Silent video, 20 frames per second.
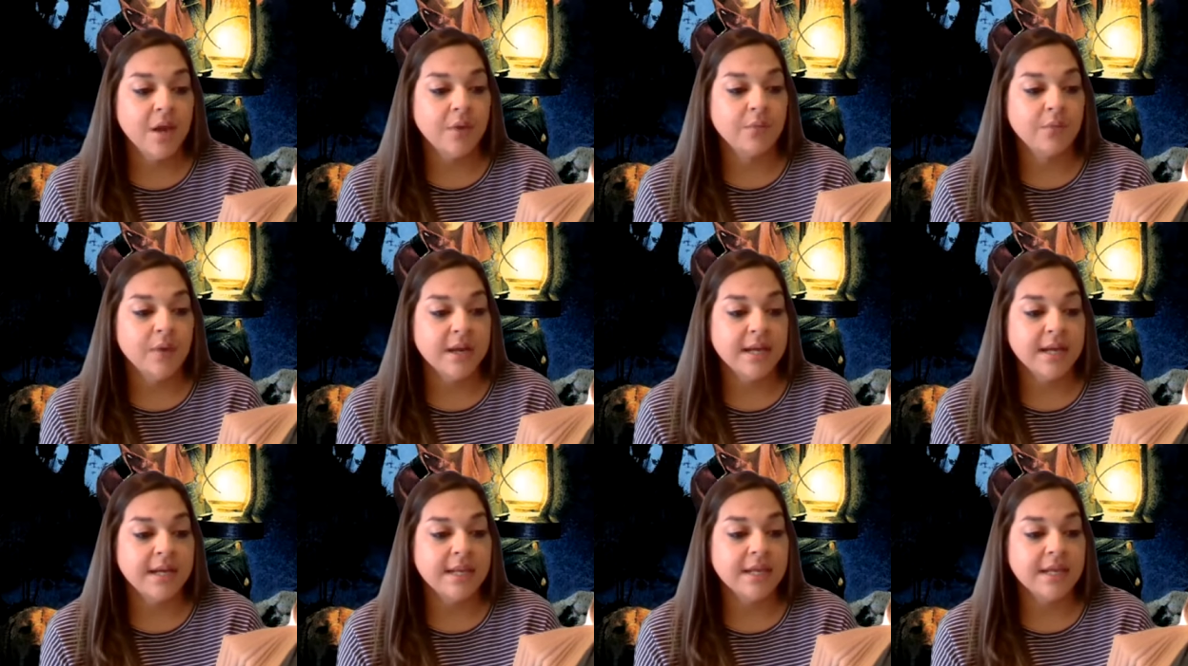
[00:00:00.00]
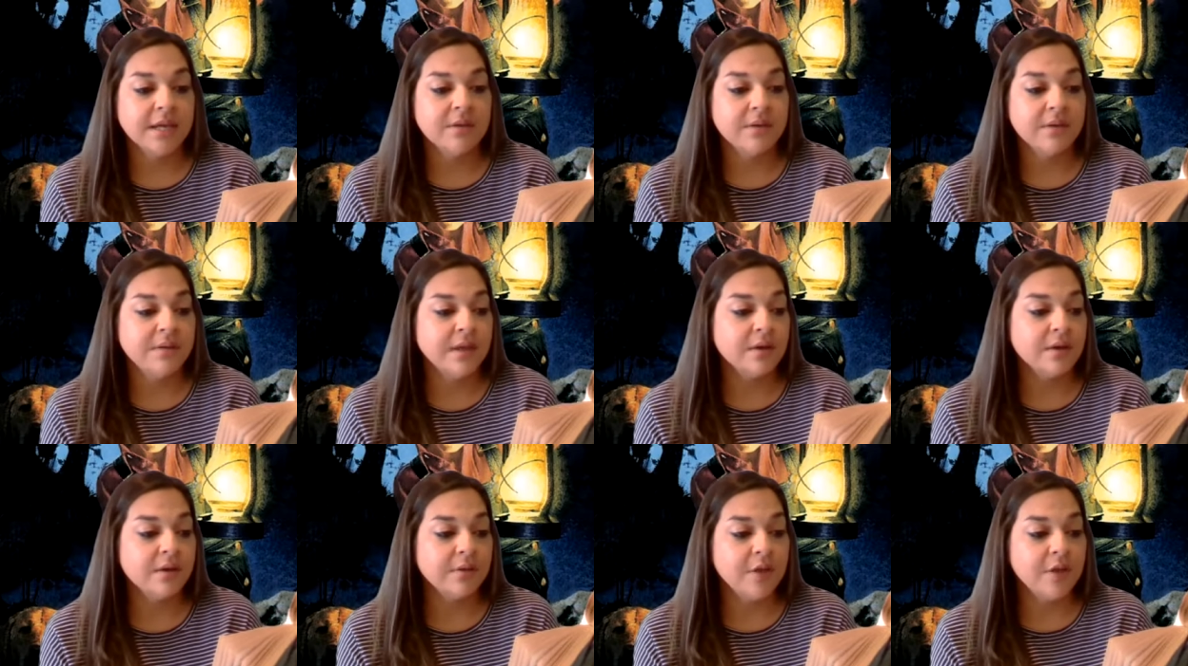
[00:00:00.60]
Running here and
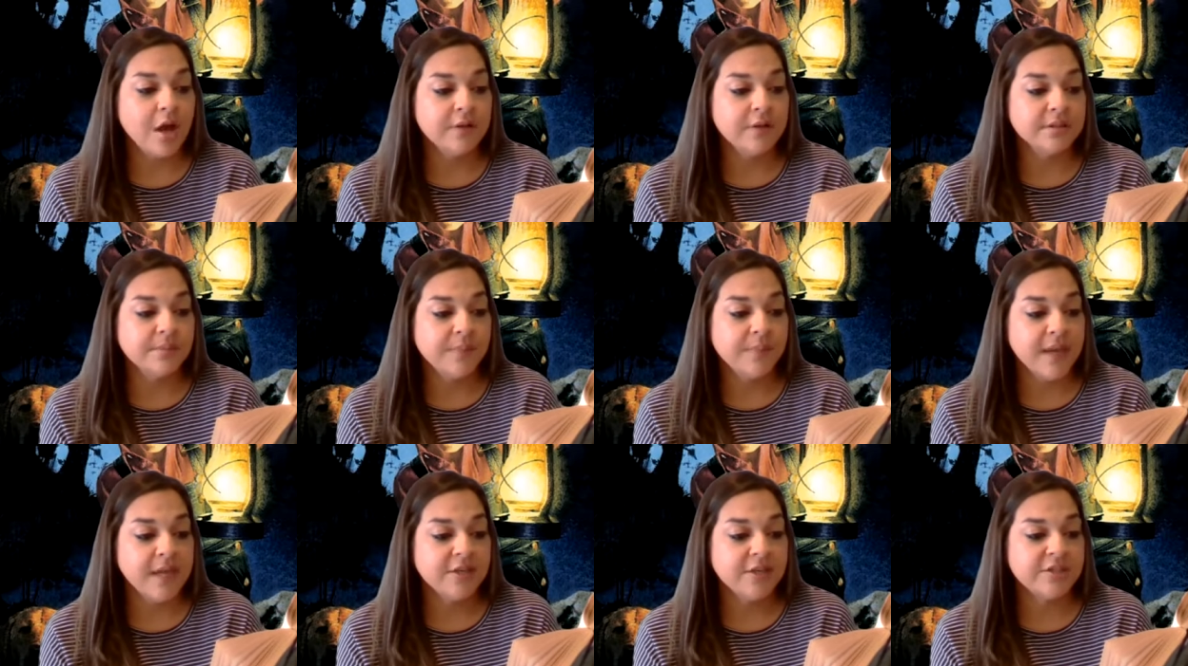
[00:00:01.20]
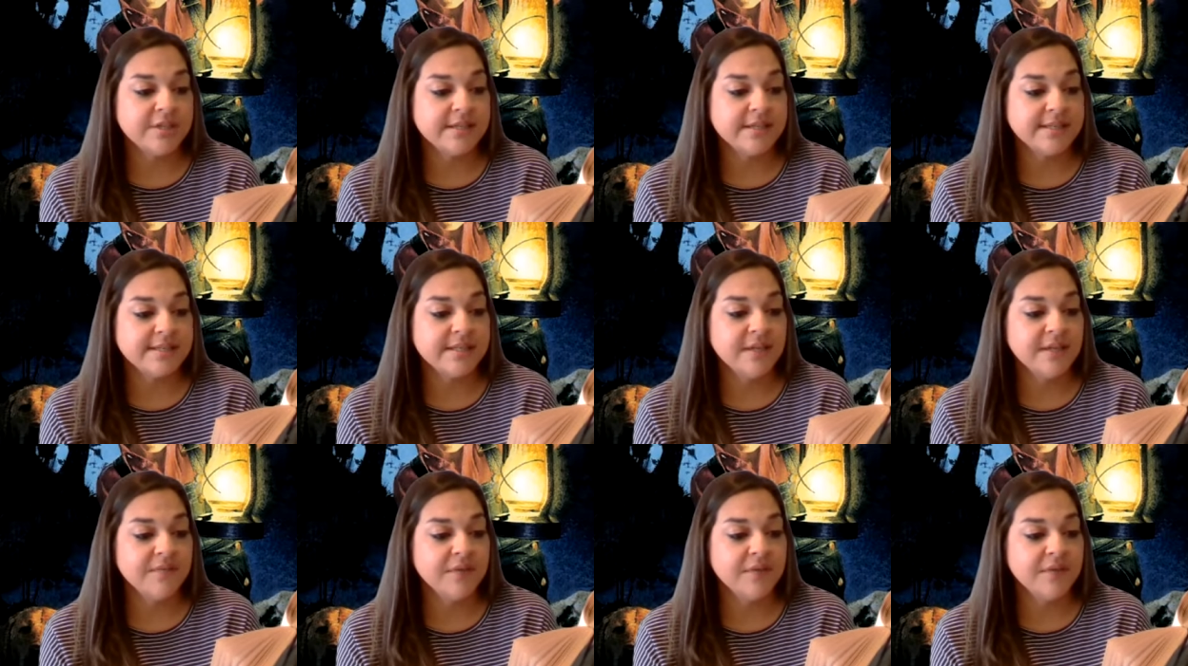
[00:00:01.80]
there along the bank, she's
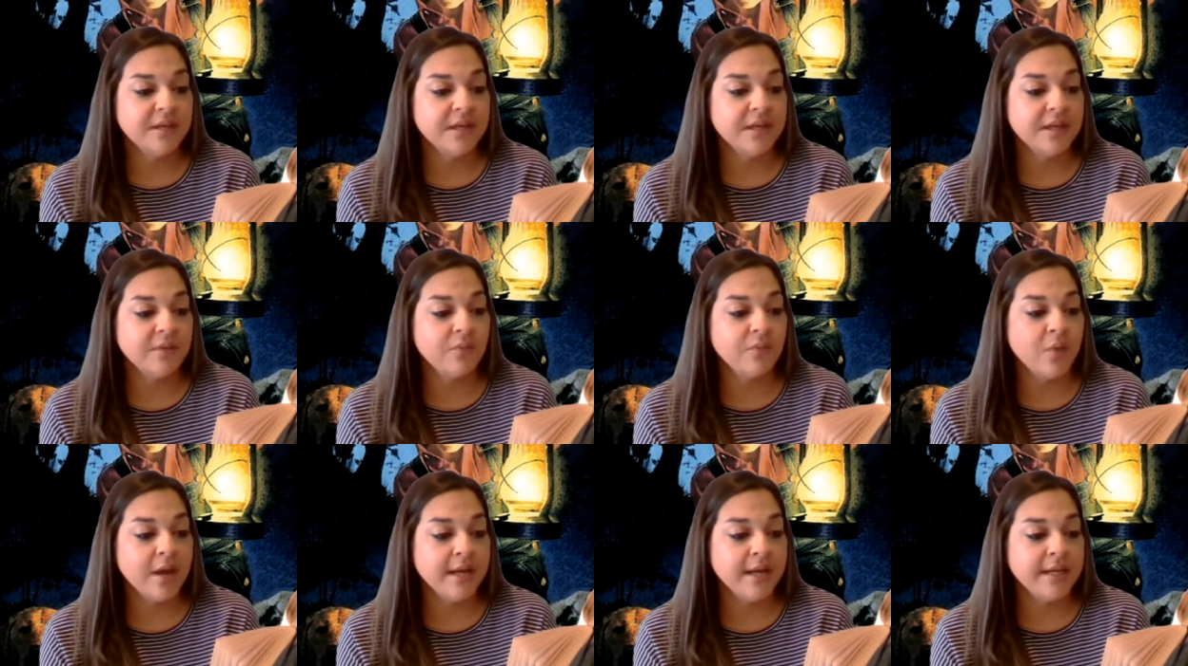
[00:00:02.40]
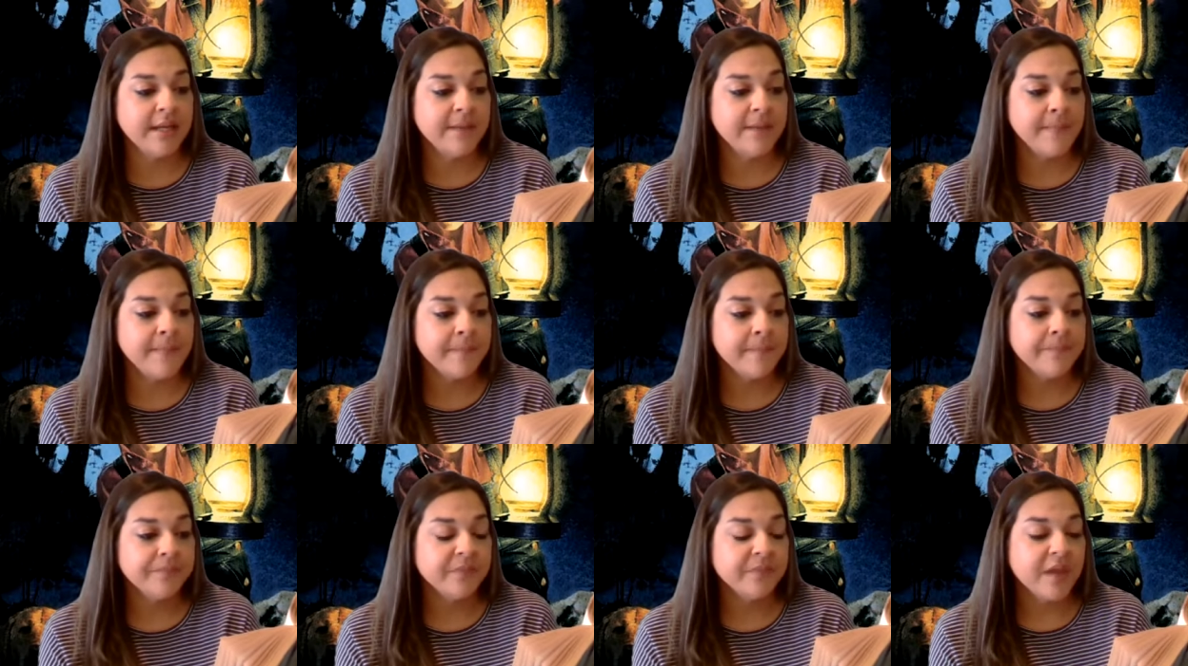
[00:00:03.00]
sniffing and whining.
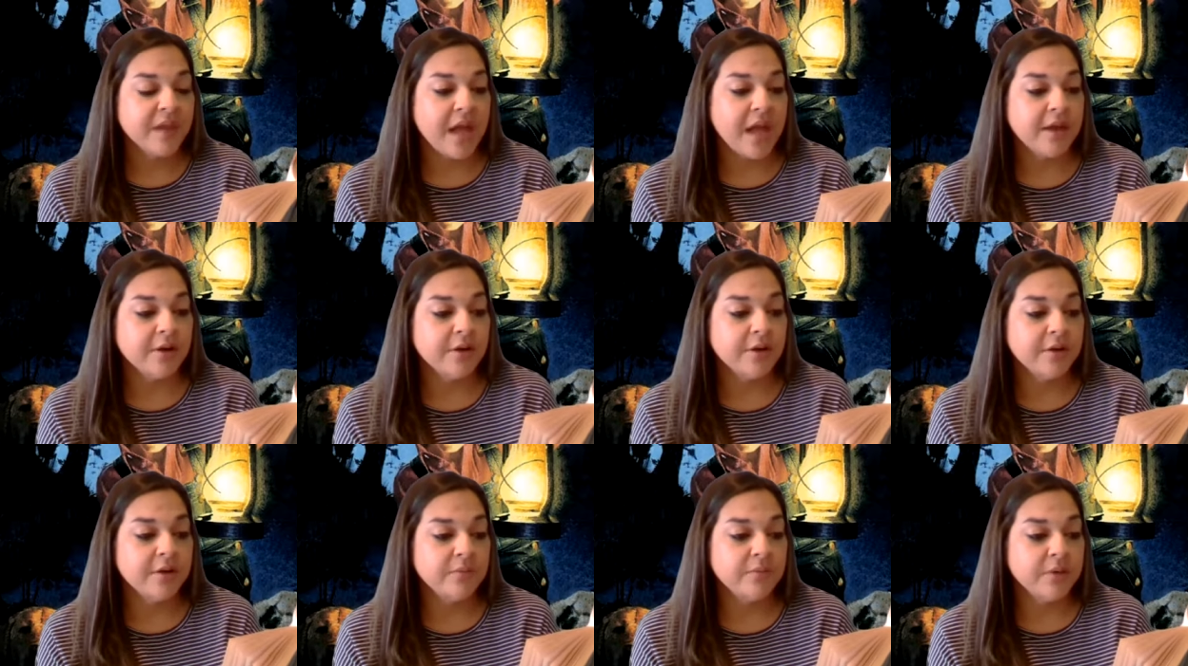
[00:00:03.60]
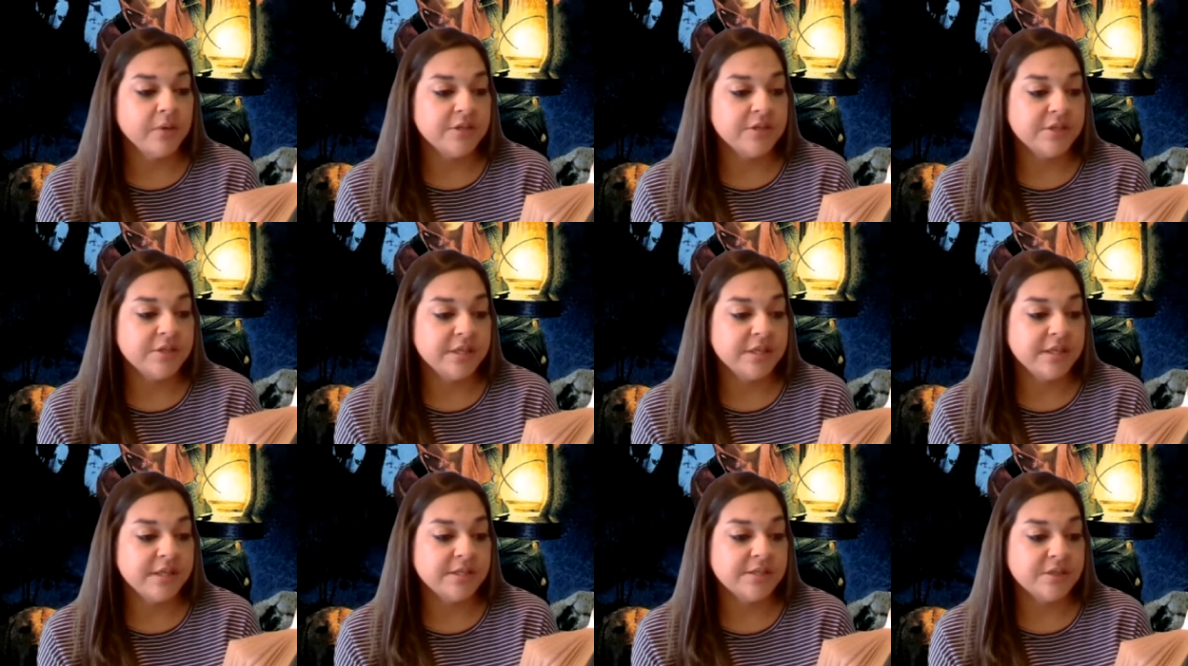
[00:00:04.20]
I heard when
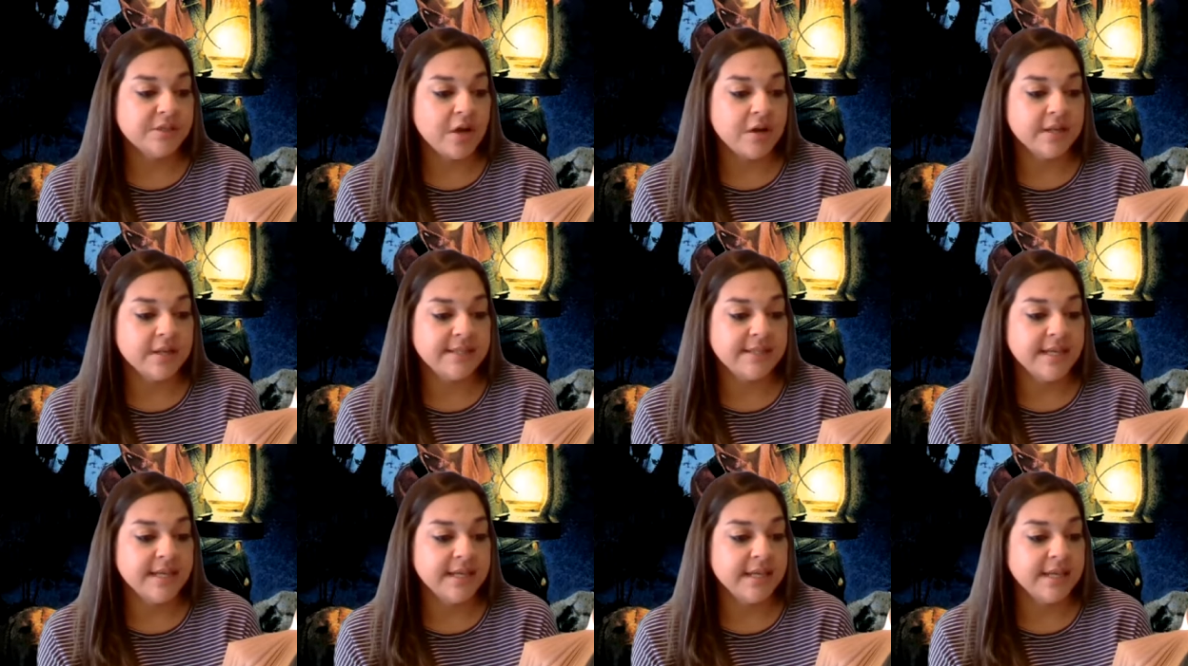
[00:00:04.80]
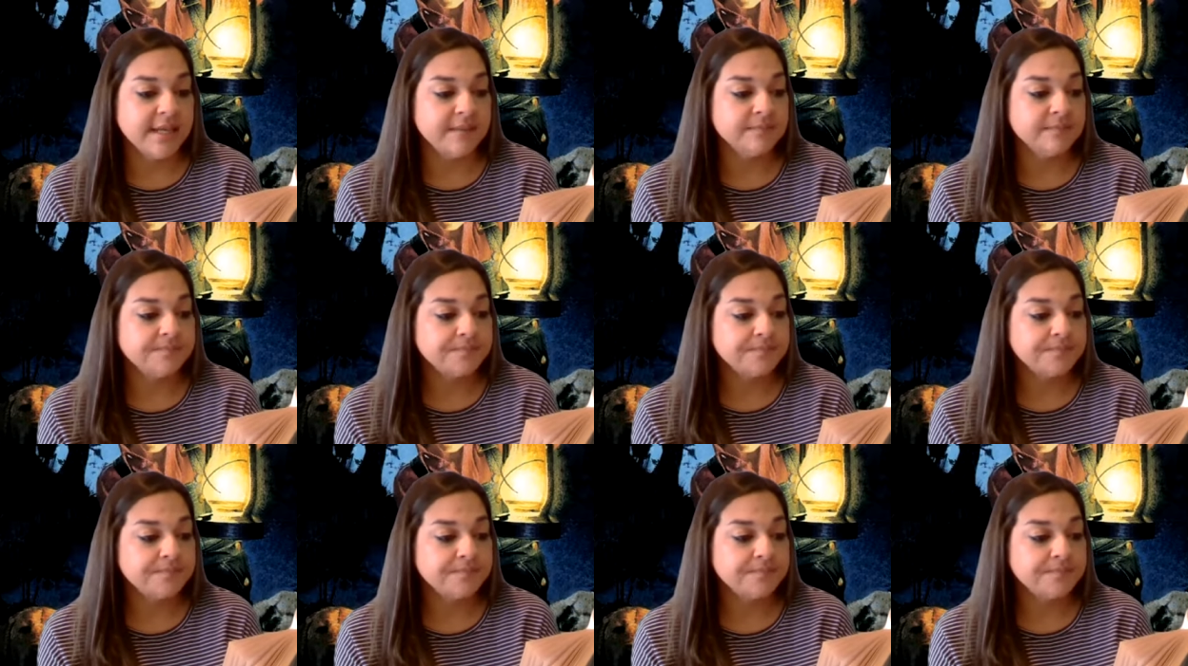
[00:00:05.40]
she started digging.